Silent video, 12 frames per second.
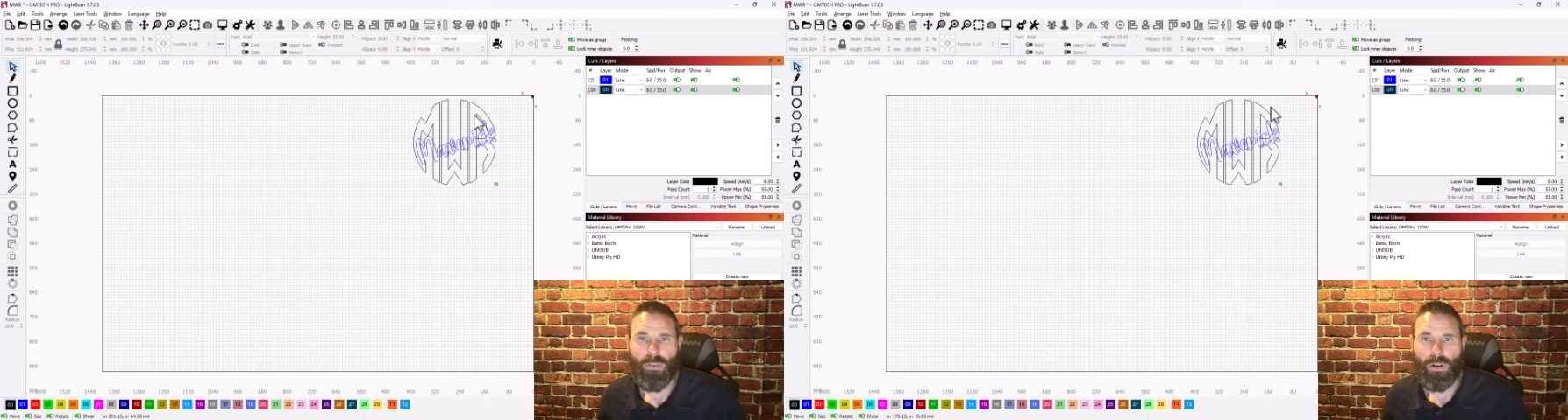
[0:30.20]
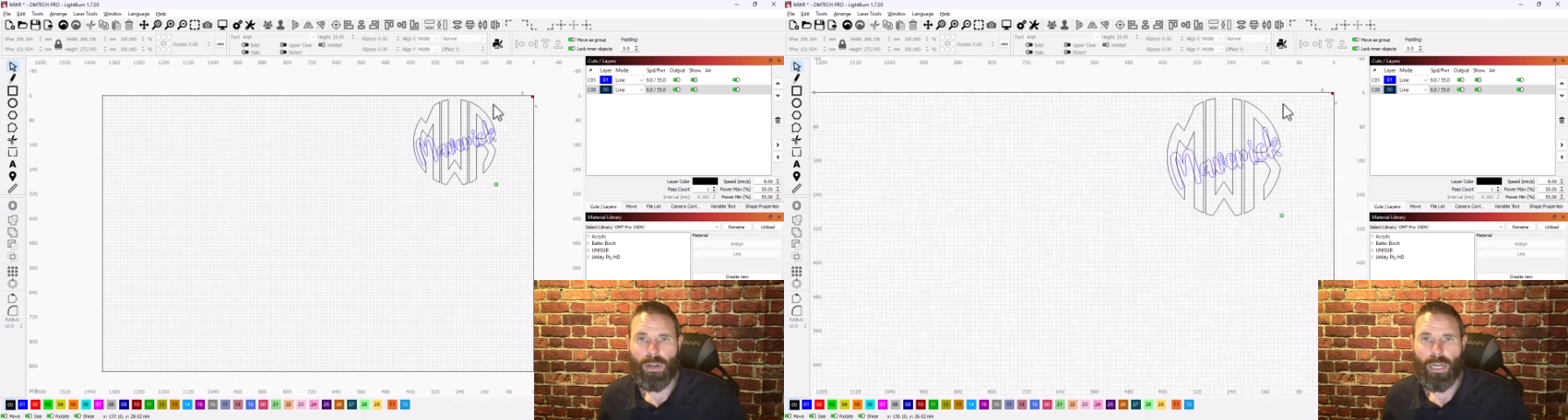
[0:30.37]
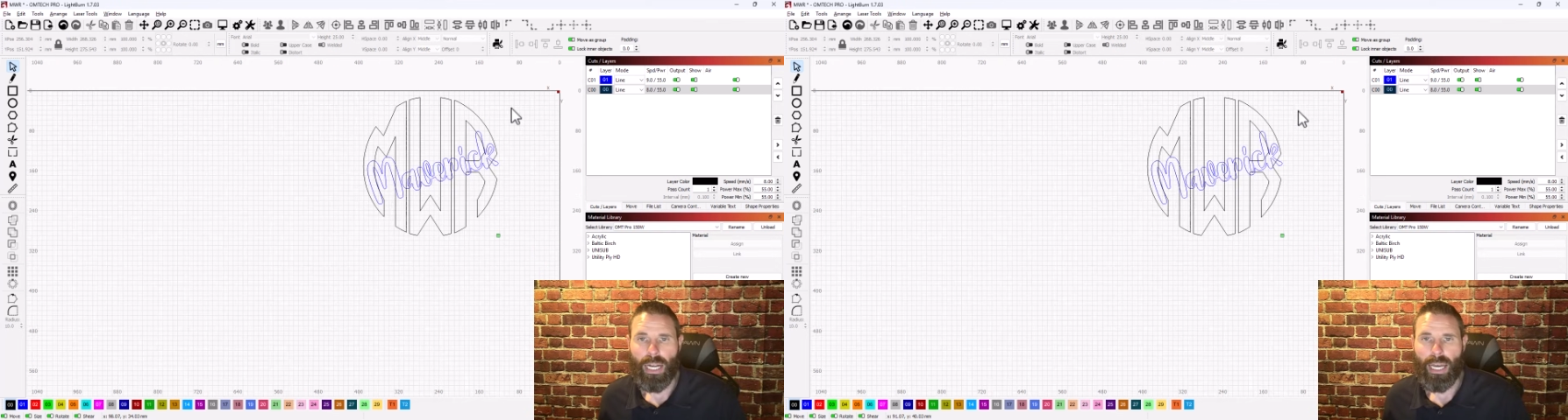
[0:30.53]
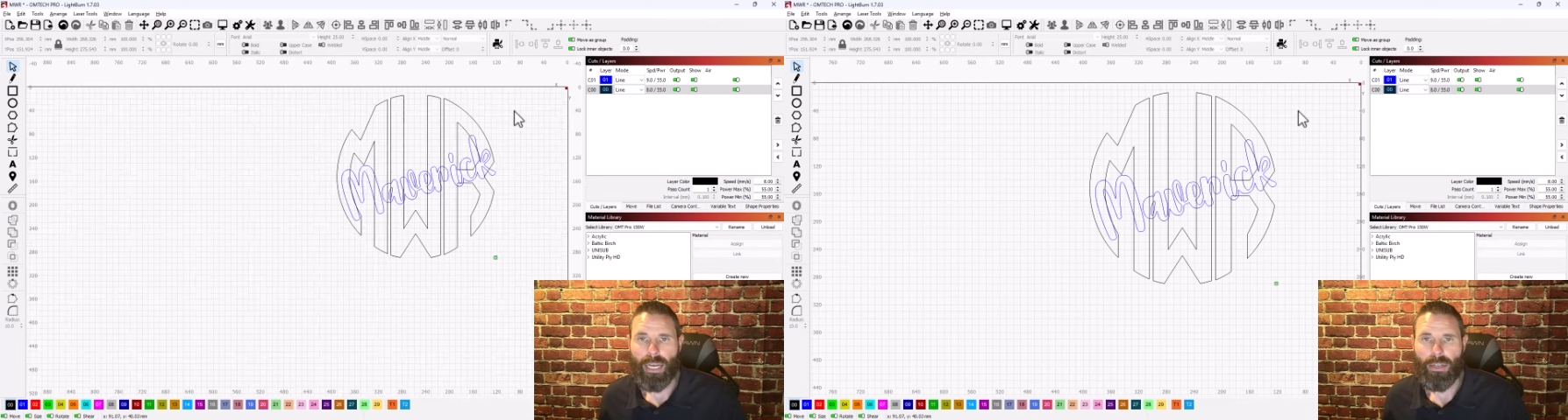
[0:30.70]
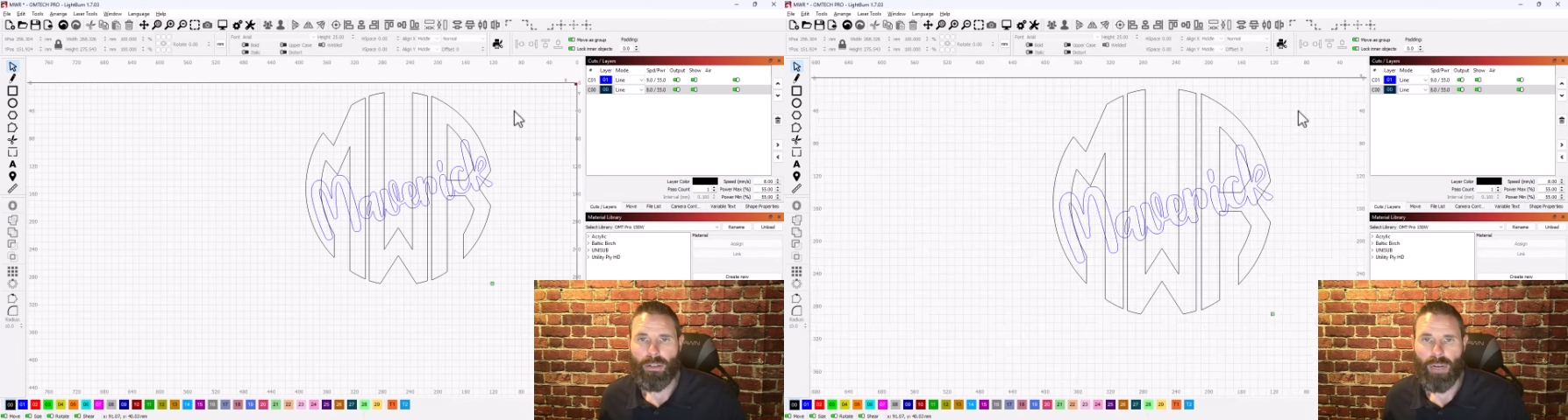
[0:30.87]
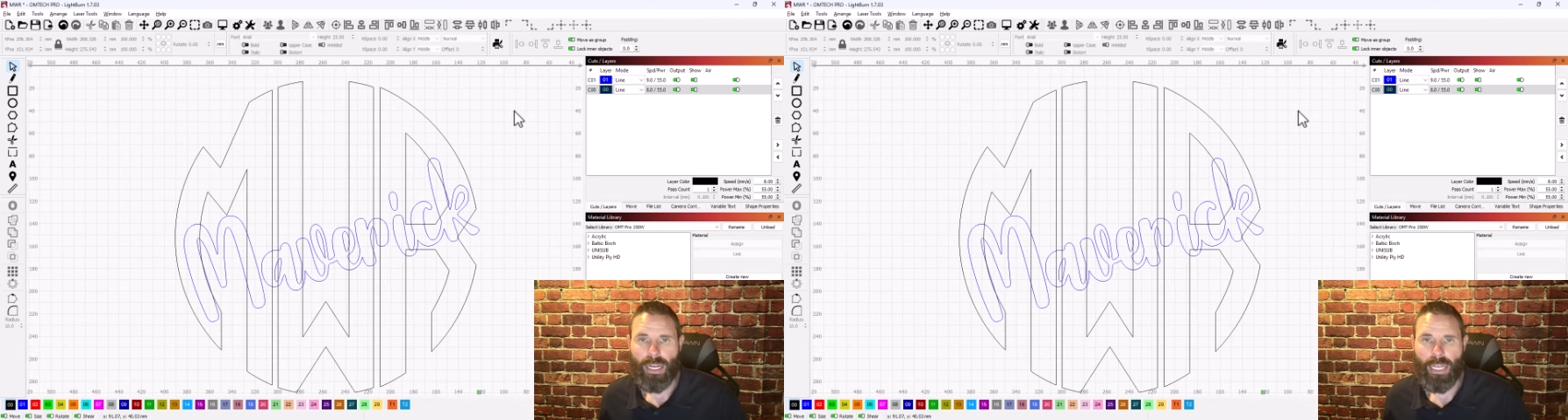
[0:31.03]
over,
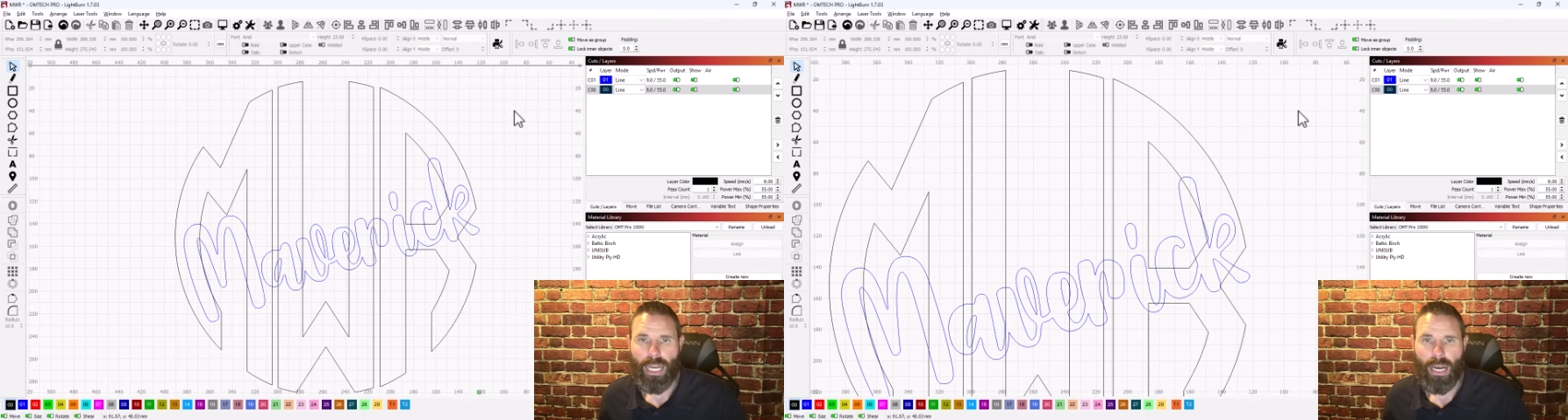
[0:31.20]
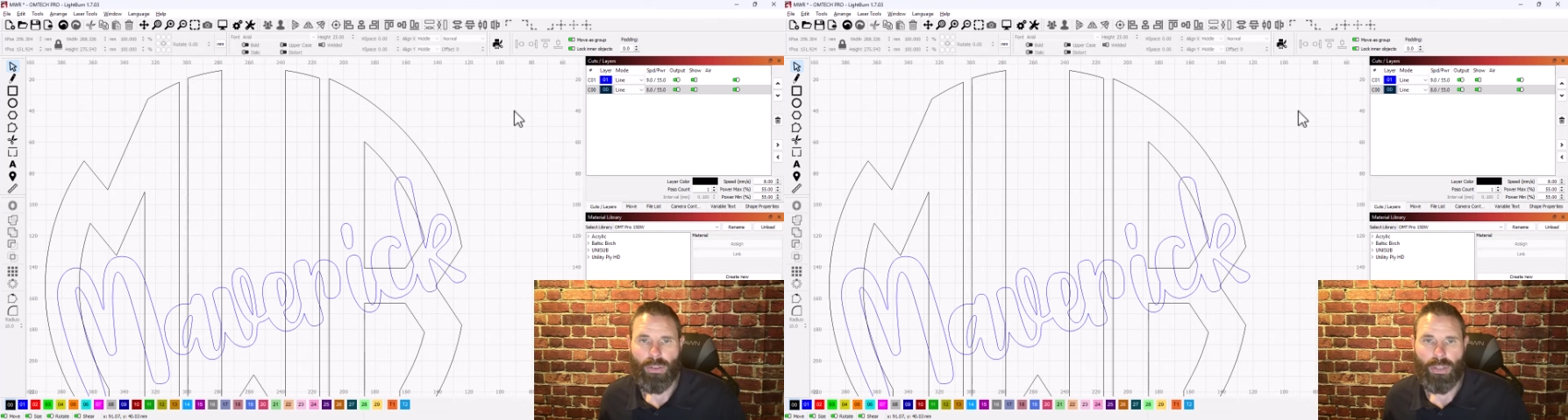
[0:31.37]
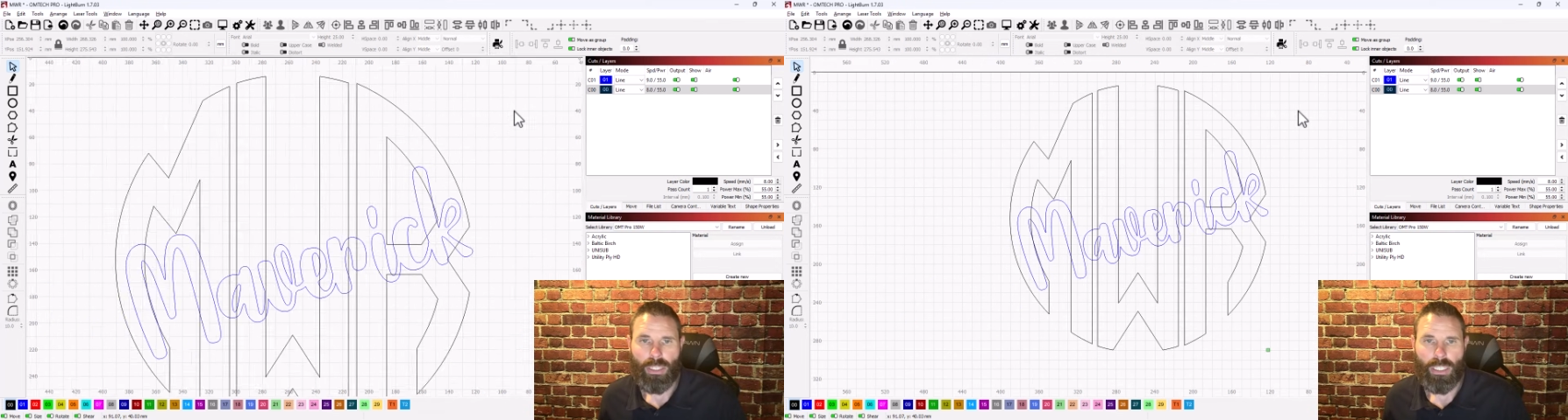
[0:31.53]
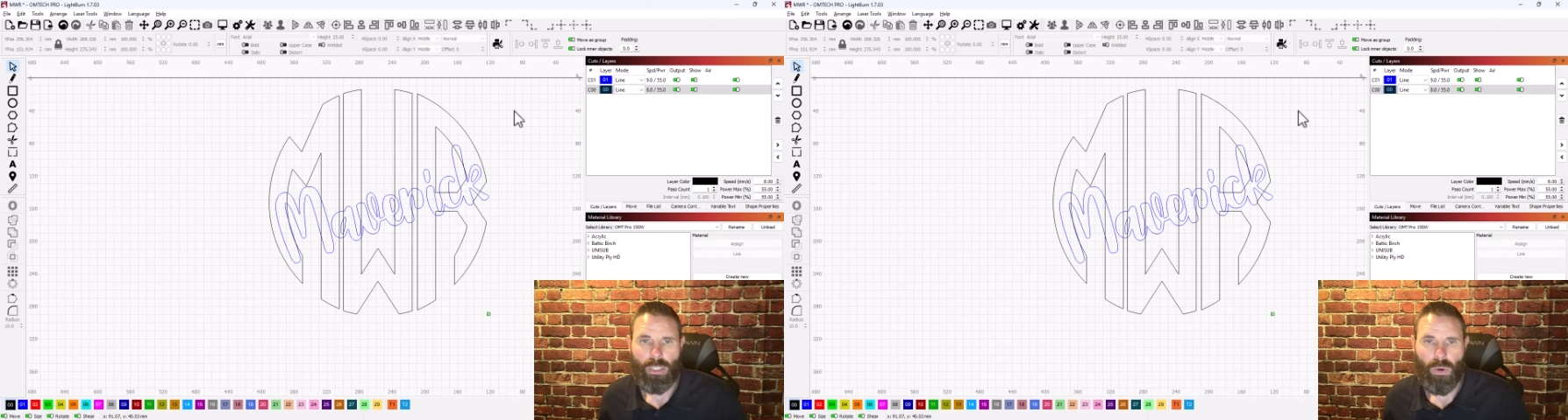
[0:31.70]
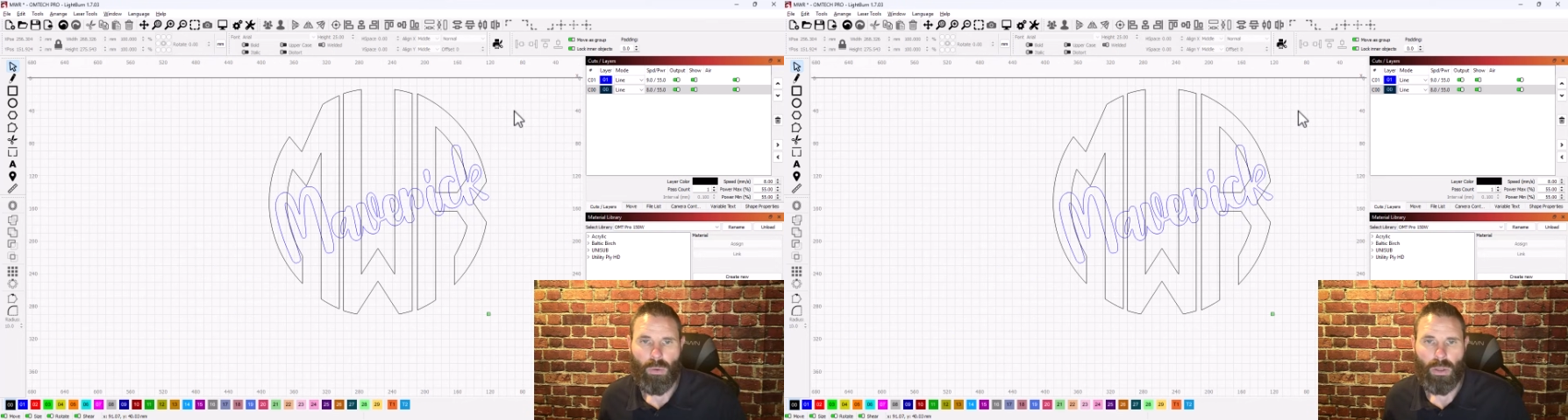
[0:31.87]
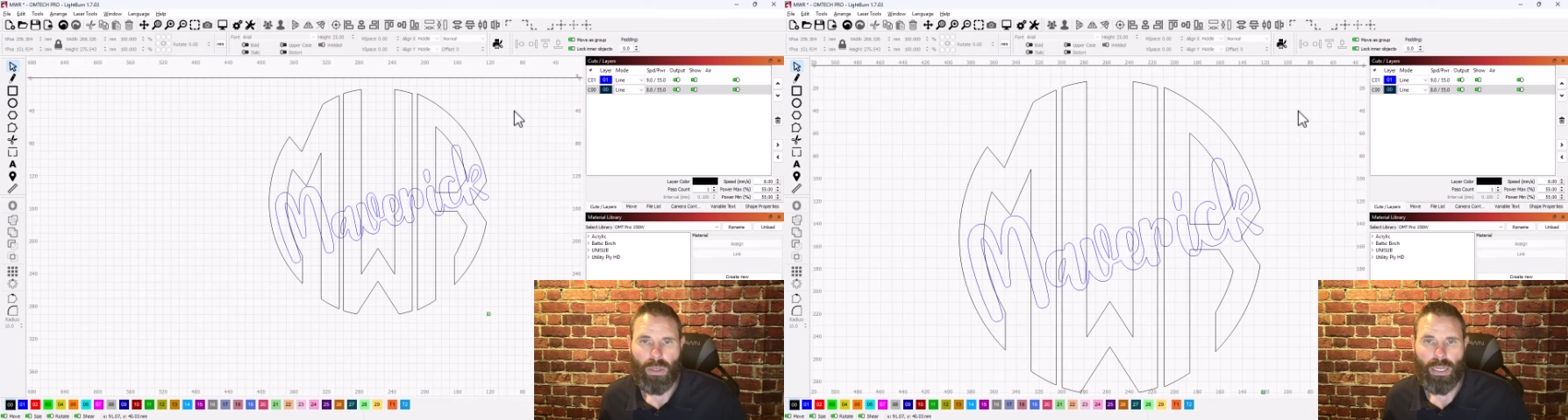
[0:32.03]
and right now this is
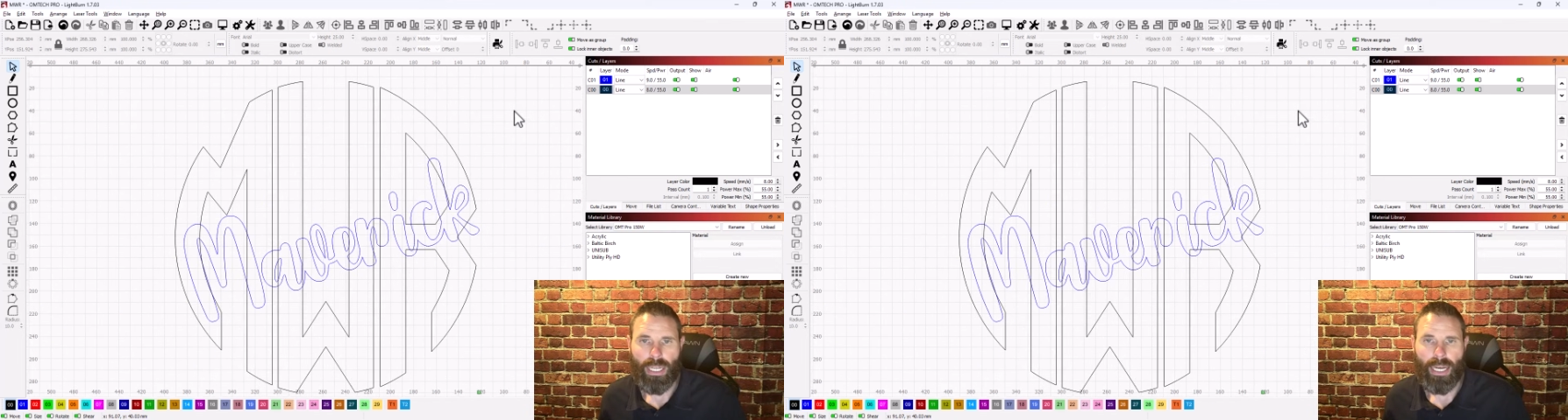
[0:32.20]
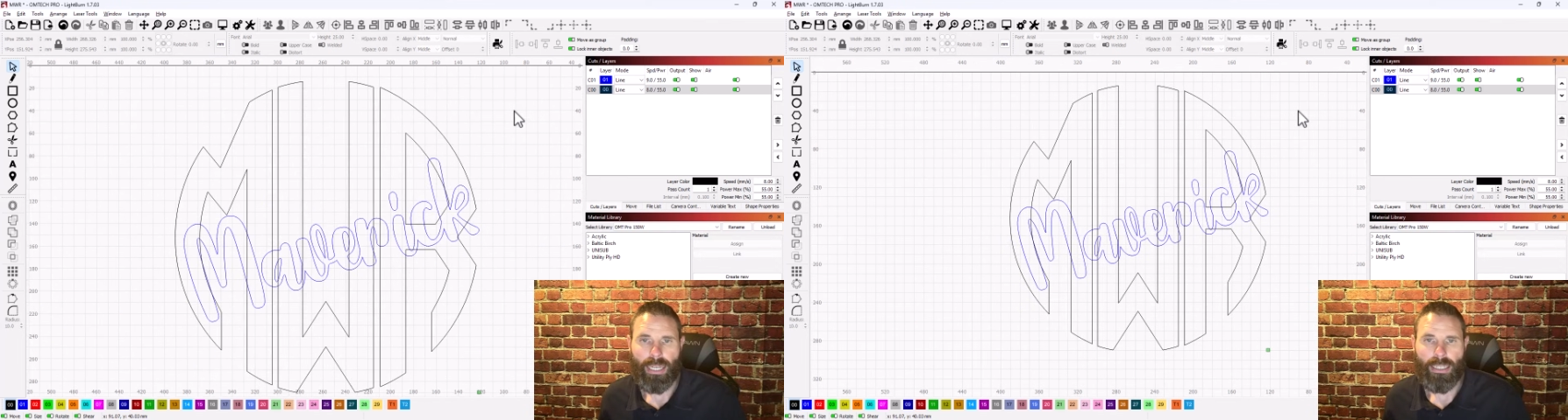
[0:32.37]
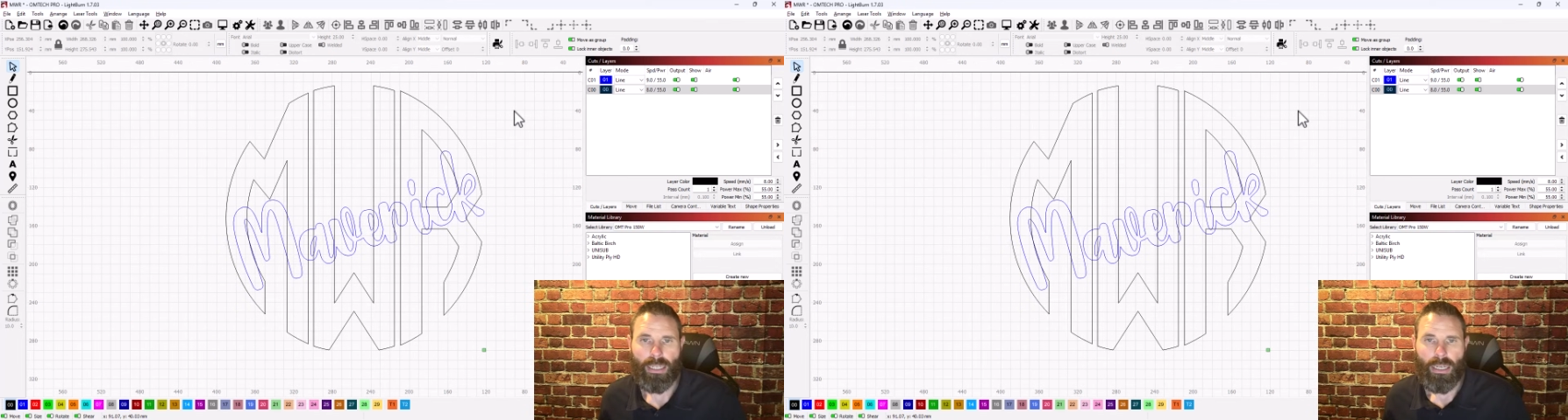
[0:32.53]
what we're looking at.